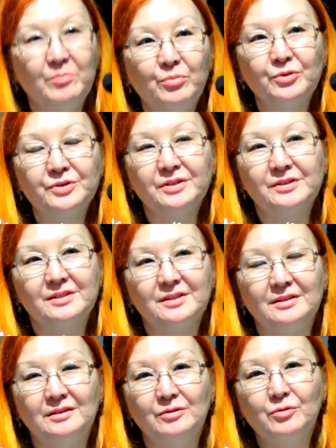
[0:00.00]
important
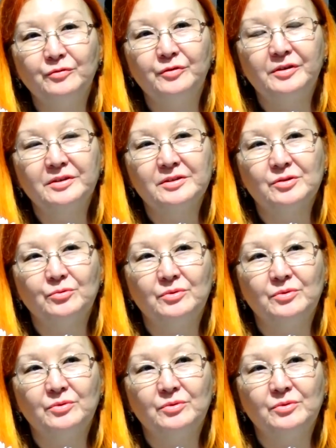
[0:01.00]
conference,